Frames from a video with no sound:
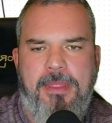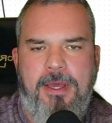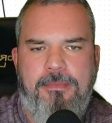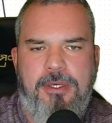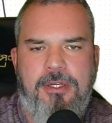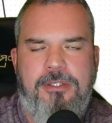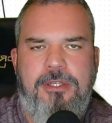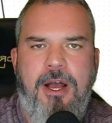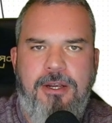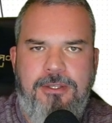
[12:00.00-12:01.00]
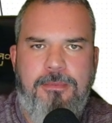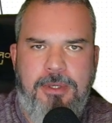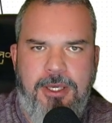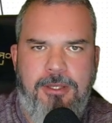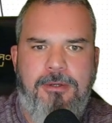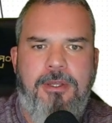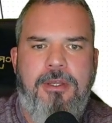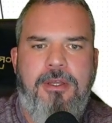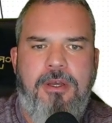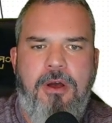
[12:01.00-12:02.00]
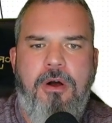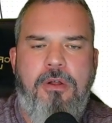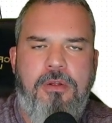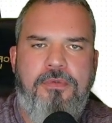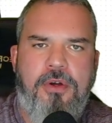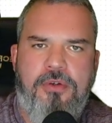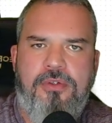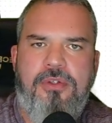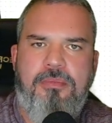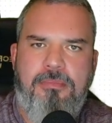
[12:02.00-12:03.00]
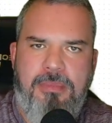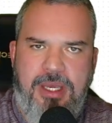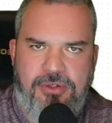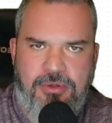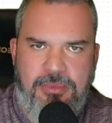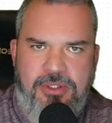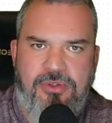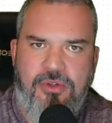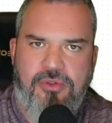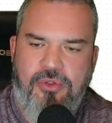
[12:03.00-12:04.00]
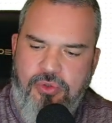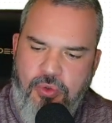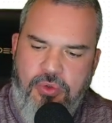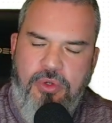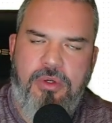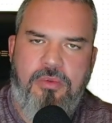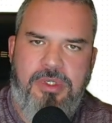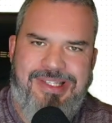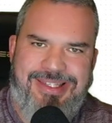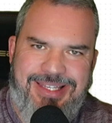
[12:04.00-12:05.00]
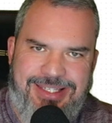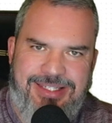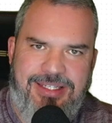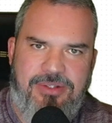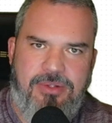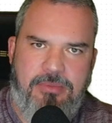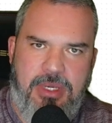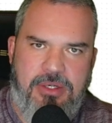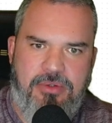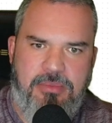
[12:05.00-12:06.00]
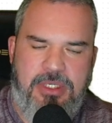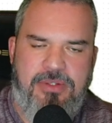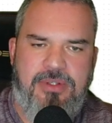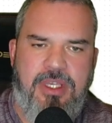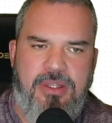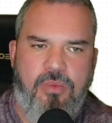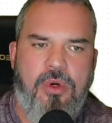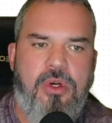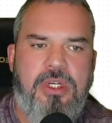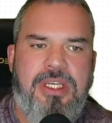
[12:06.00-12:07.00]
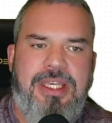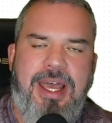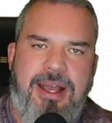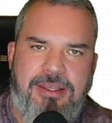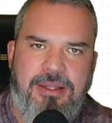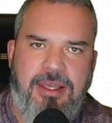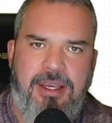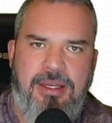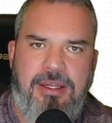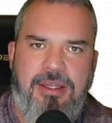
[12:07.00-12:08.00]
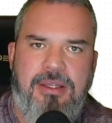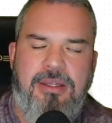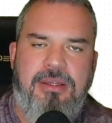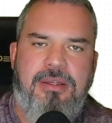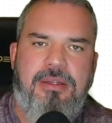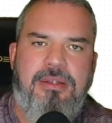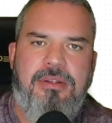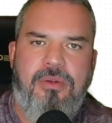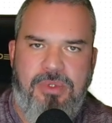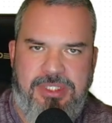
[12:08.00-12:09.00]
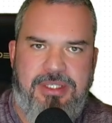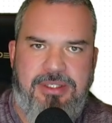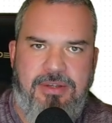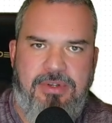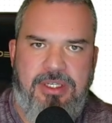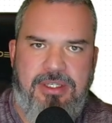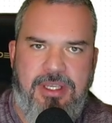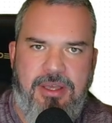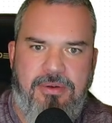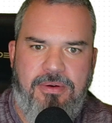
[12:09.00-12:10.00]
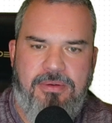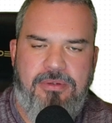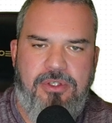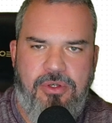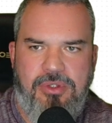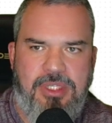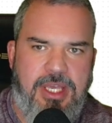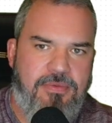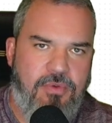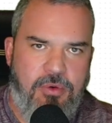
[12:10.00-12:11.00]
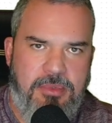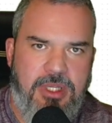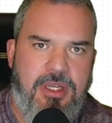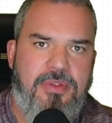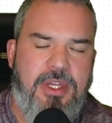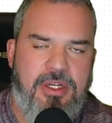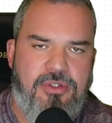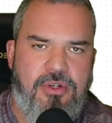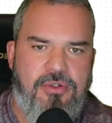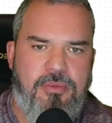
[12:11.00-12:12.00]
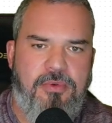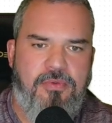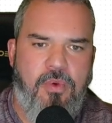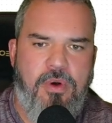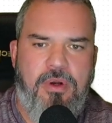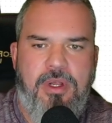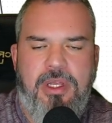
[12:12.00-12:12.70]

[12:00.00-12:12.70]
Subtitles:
I'm going to document all of those measurements, those soil resistance measurements, and then we're going to calculate the resistivity together using that formula that I showed you before.